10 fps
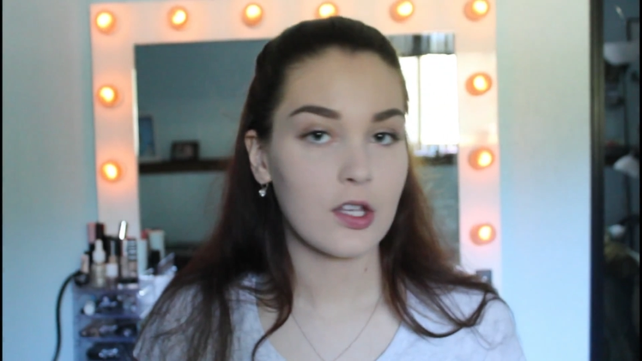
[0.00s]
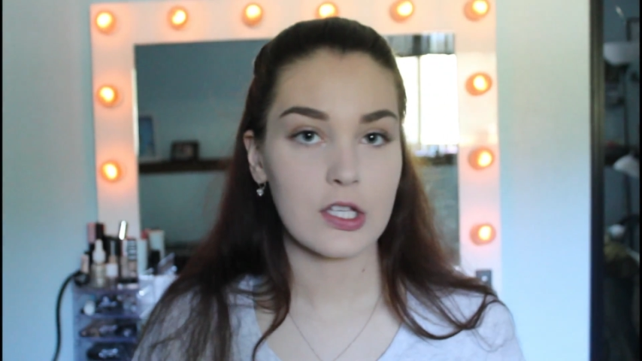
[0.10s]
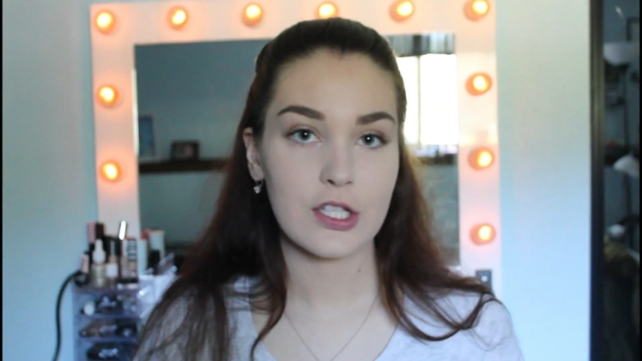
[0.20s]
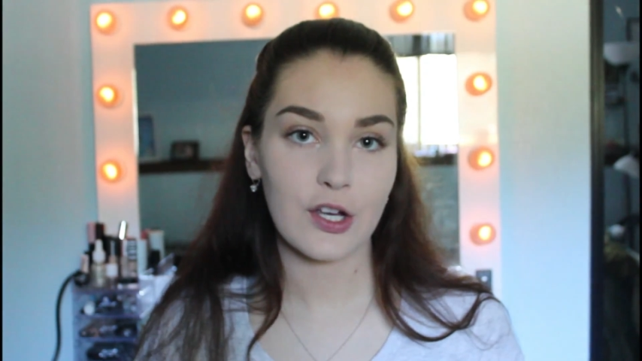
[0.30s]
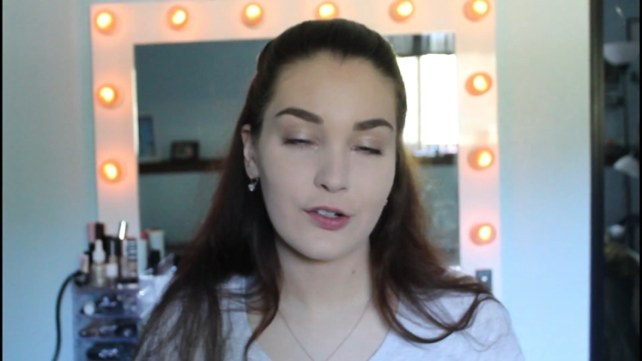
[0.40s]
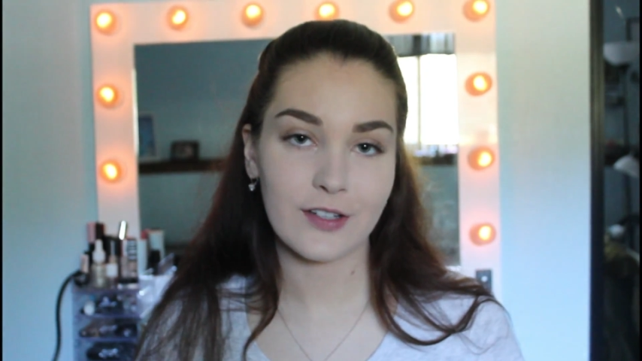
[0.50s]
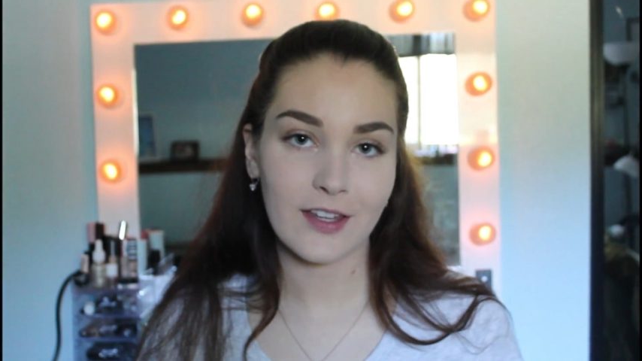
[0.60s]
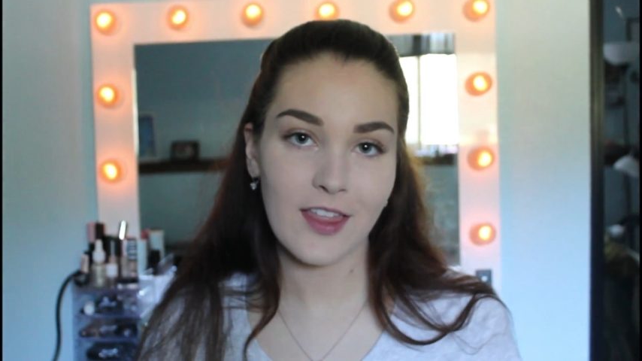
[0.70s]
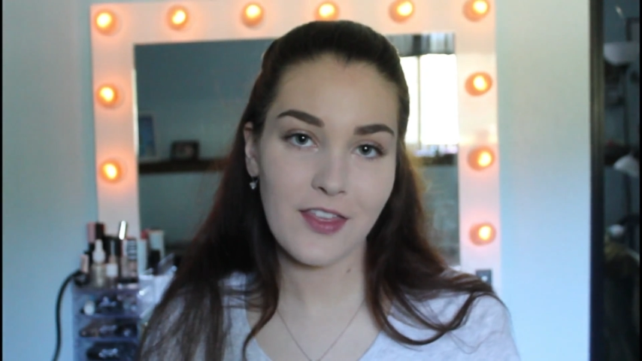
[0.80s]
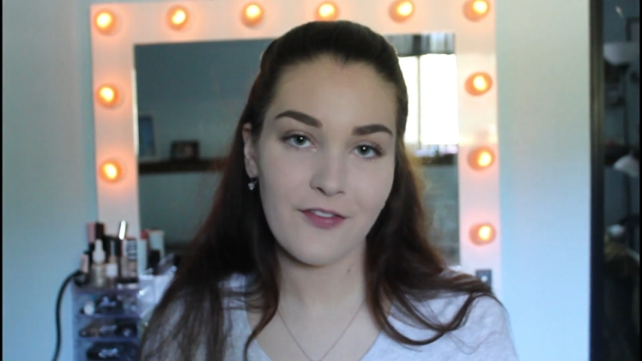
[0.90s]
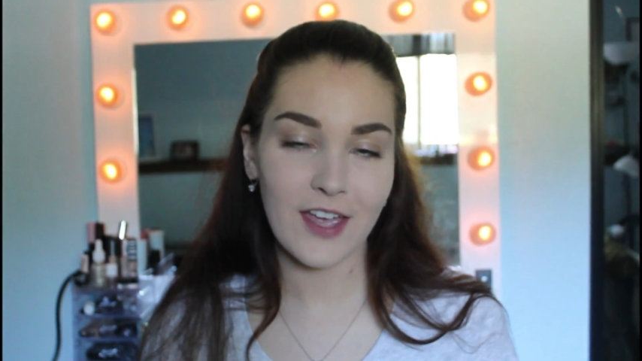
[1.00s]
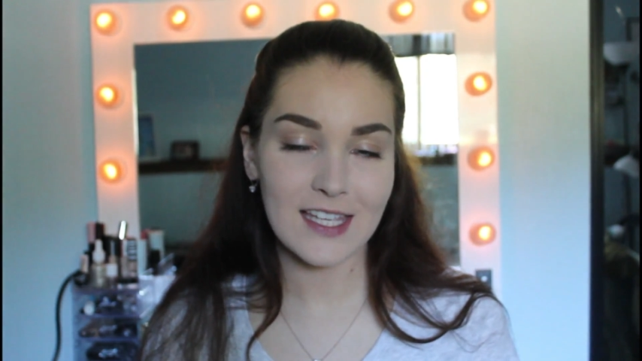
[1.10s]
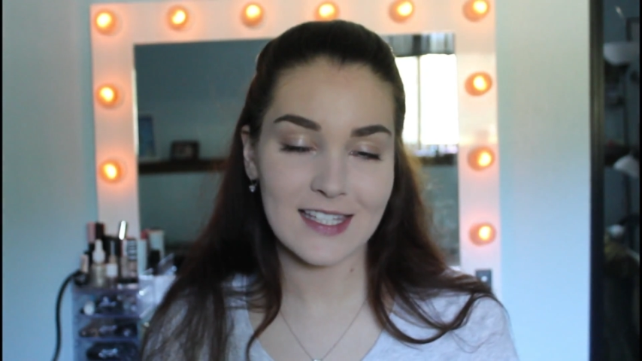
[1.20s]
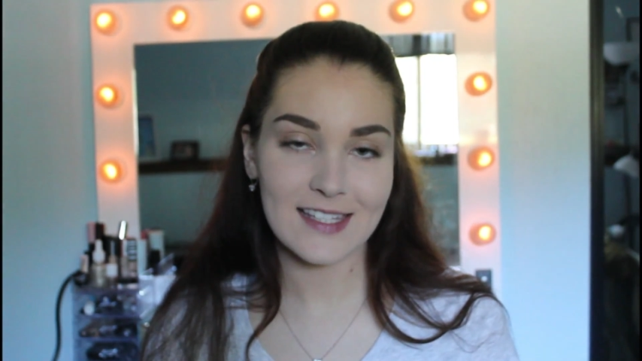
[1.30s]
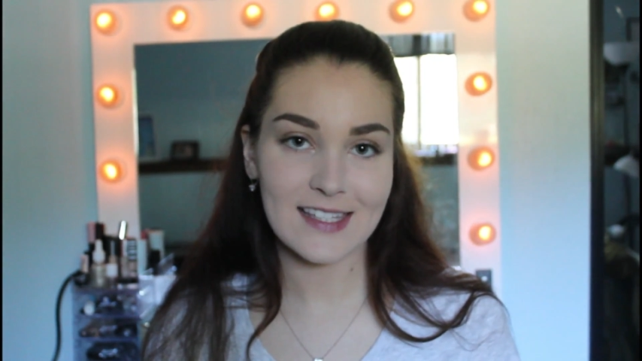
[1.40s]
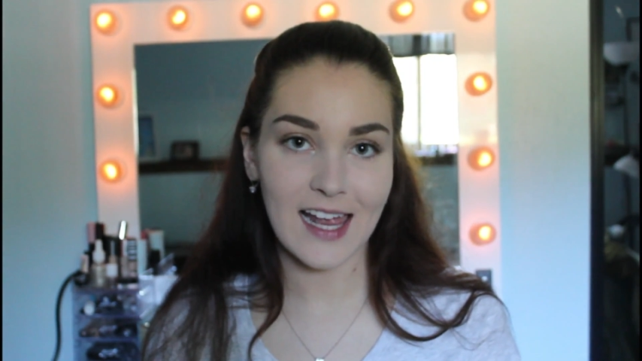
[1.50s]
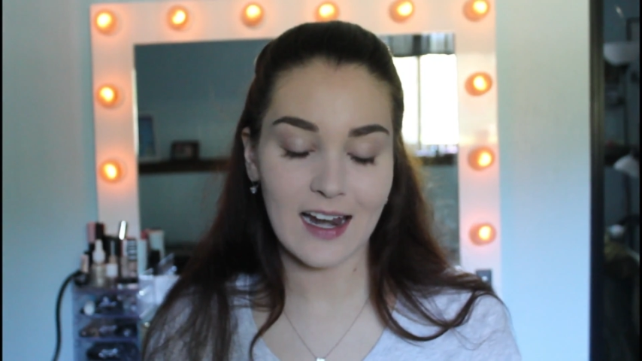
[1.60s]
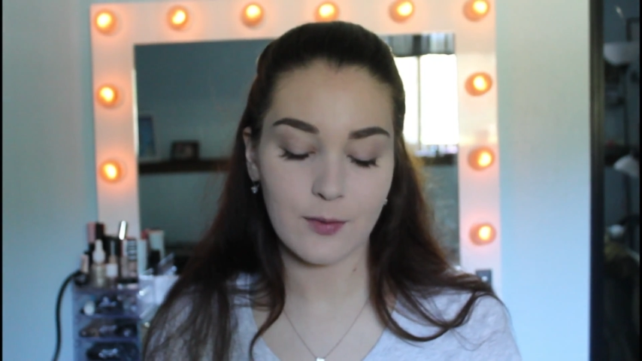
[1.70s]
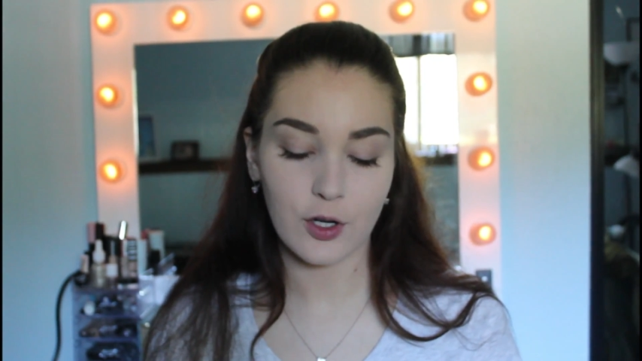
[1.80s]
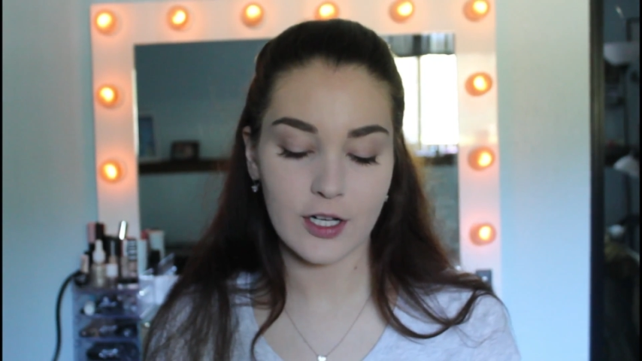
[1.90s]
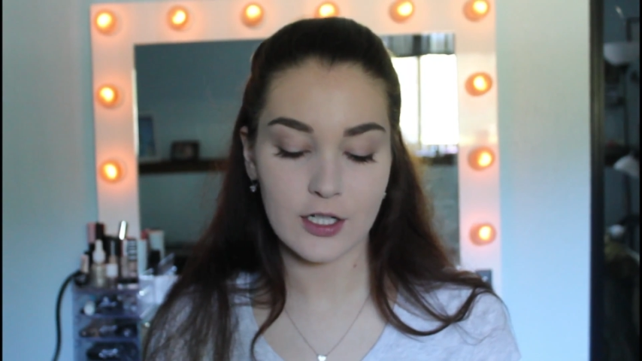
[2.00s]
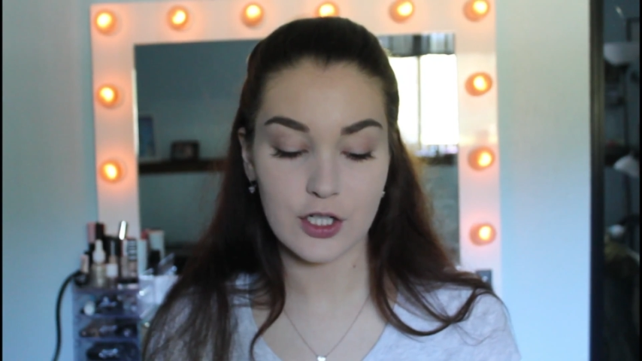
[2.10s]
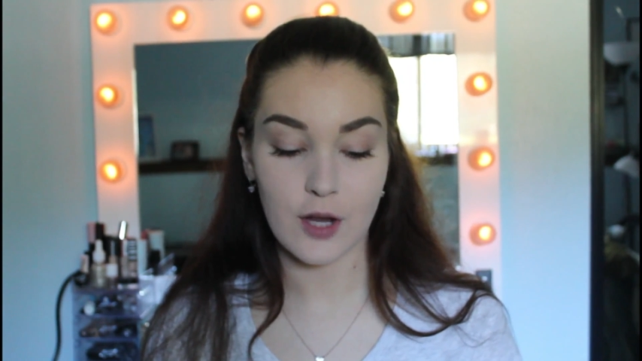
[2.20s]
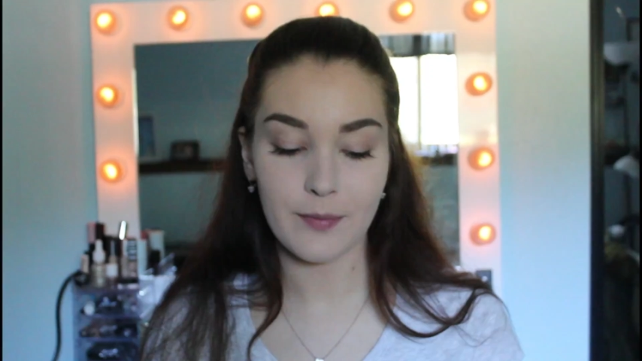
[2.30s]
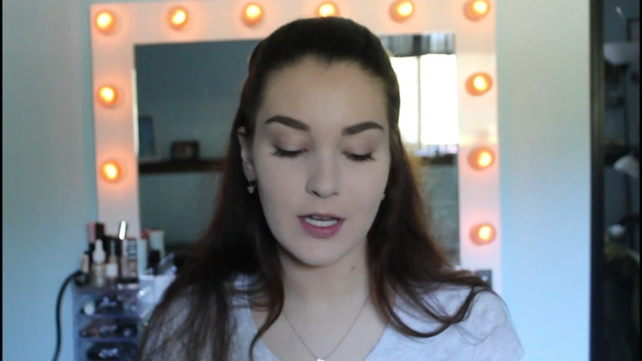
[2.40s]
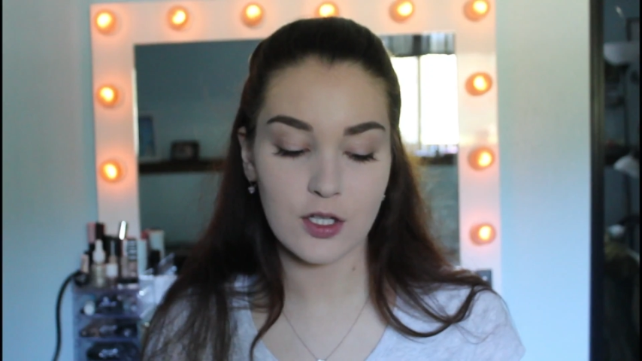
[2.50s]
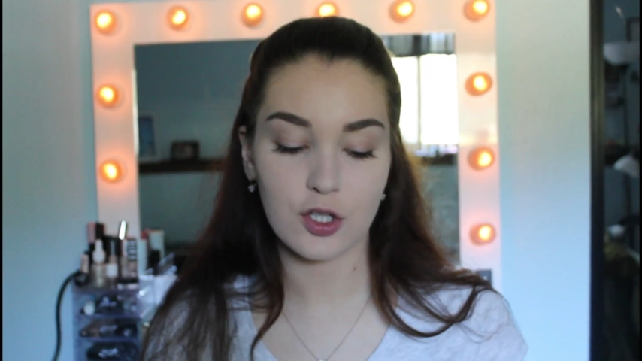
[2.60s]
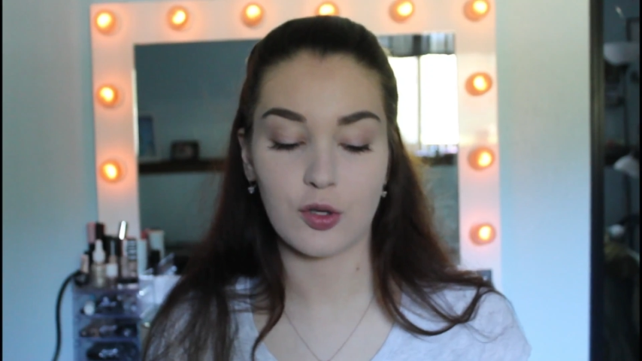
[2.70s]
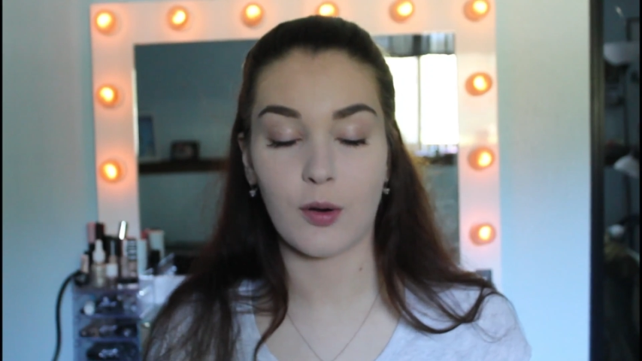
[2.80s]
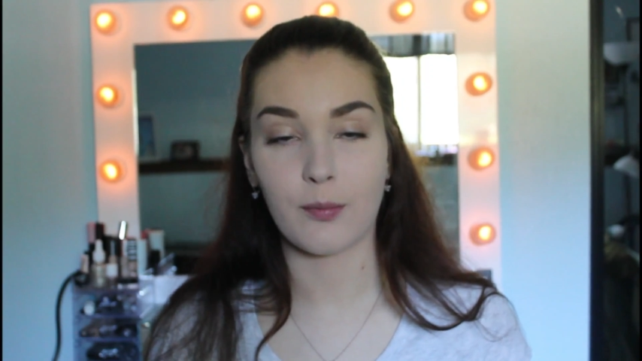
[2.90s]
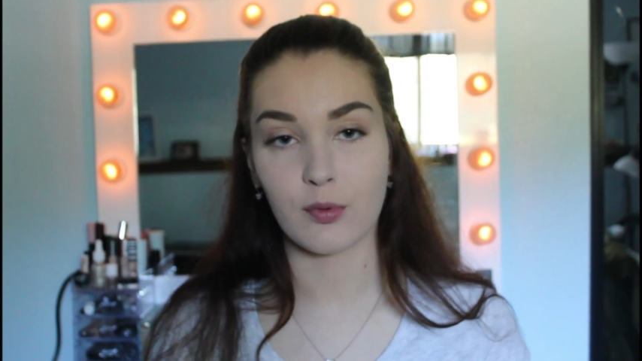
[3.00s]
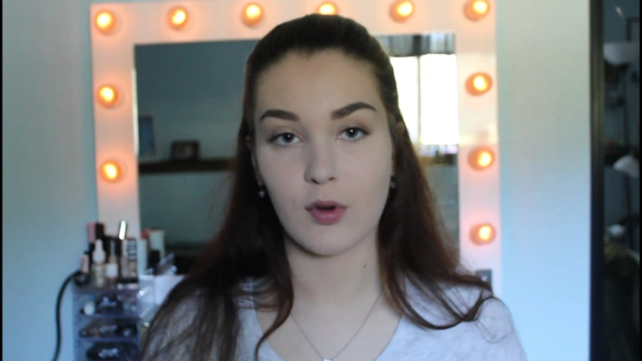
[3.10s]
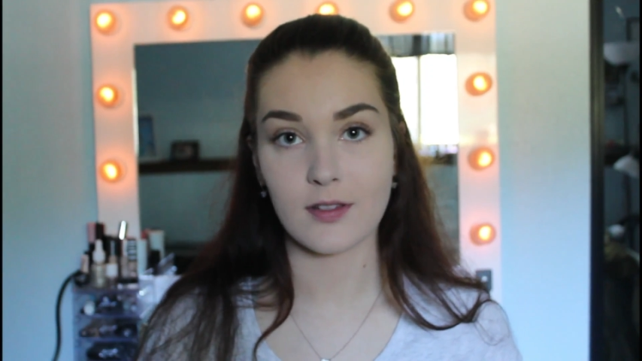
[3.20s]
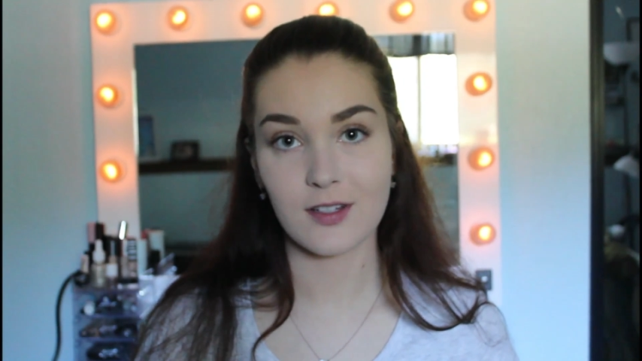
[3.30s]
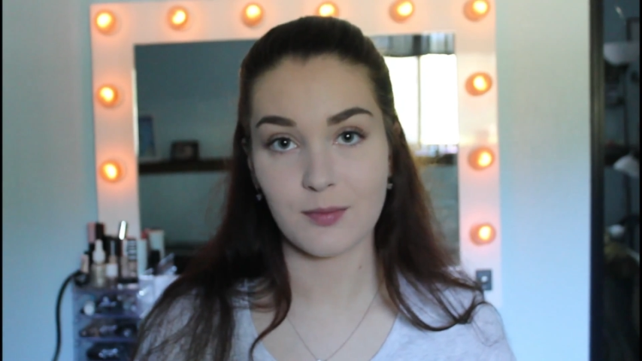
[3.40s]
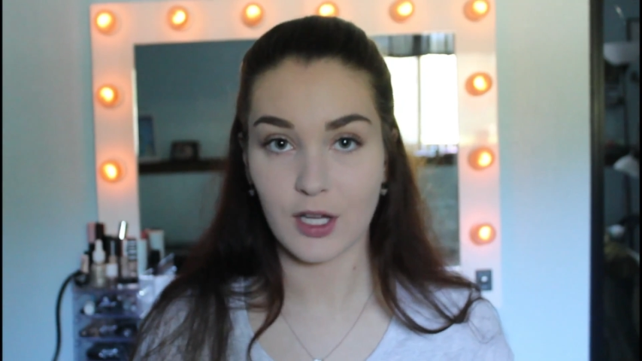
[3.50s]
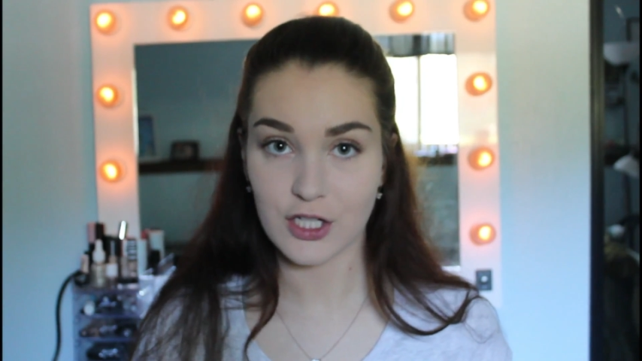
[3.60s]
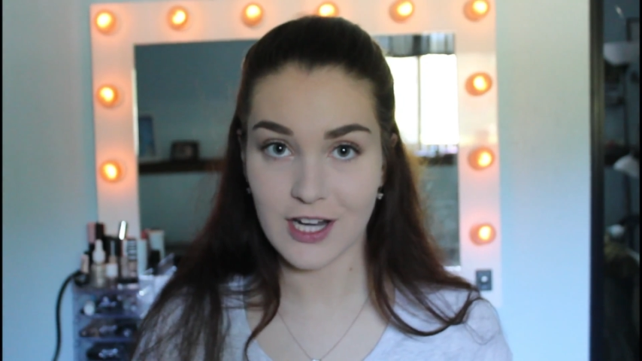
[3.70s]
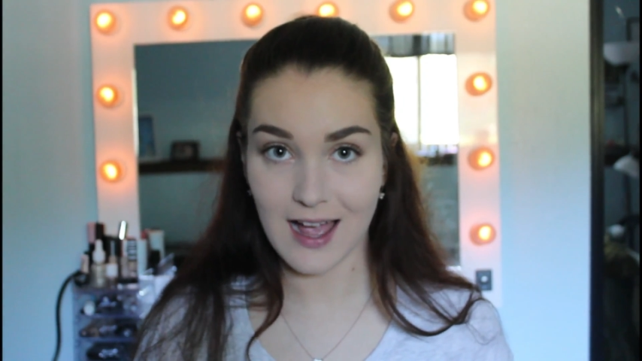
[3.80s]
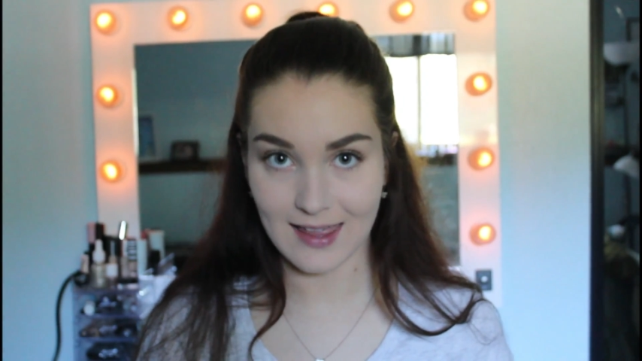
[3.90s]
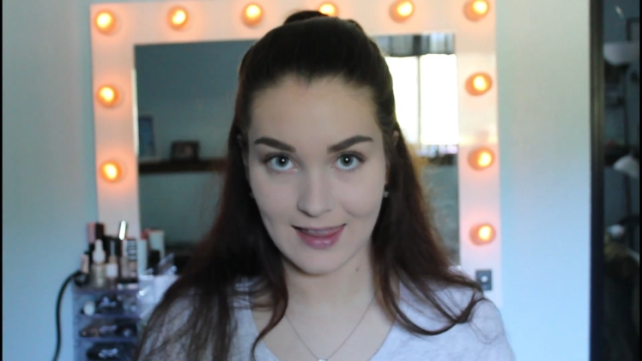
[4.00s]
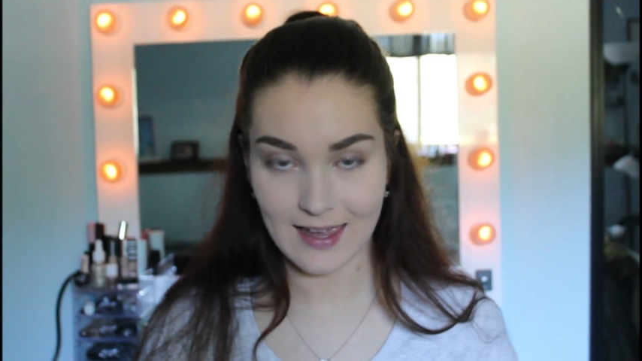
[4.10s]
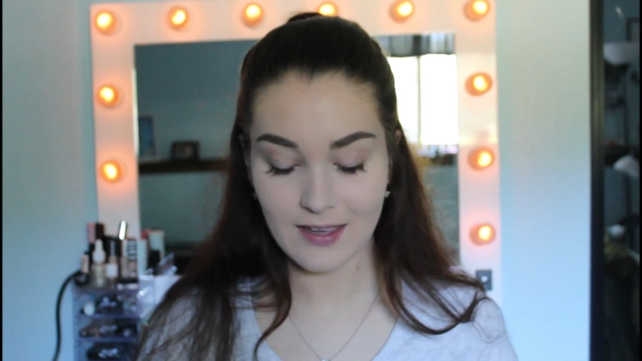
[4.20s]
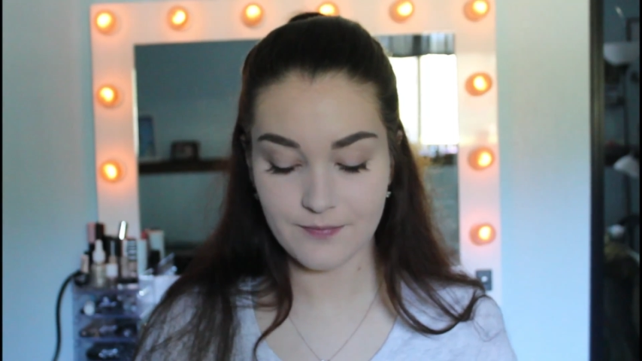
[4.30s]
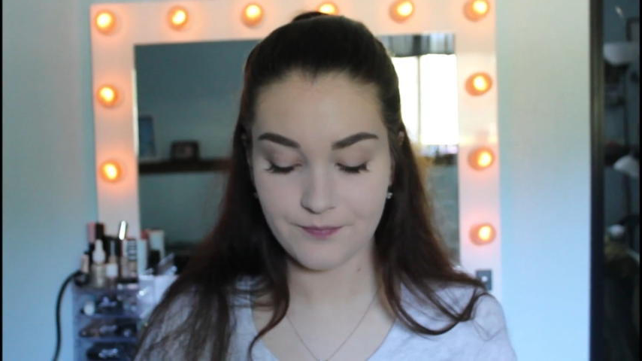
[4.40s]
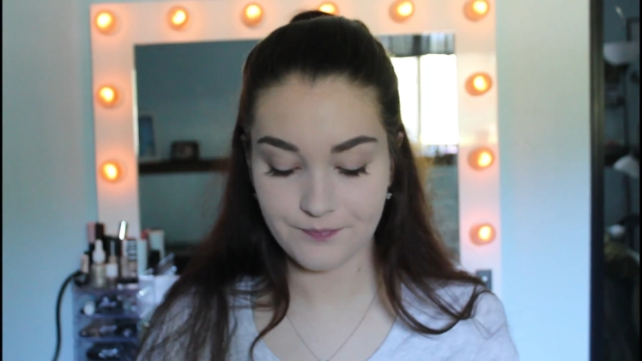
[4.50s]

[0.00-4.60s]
So now that the face is set, I'm going to jump into bronzer, blush, and highlight.